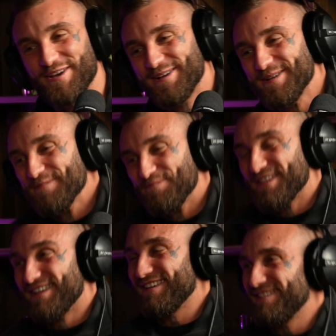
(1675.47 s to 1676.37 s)
He won't
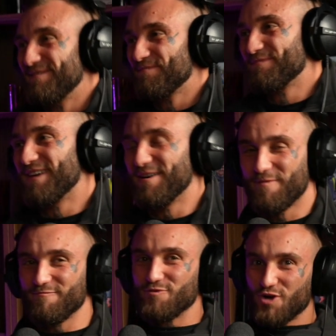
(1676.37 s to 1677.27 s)

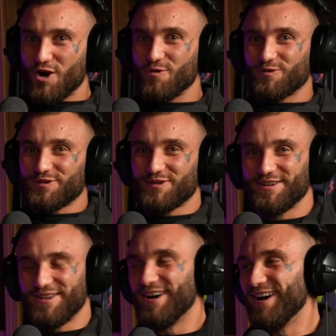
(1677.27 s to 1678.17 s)
really. Didn't even have
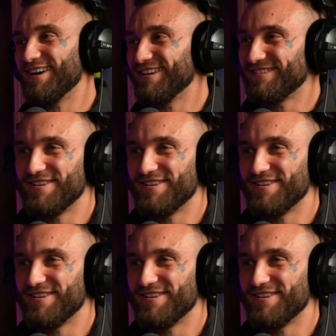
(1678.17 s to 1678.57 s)
phones then.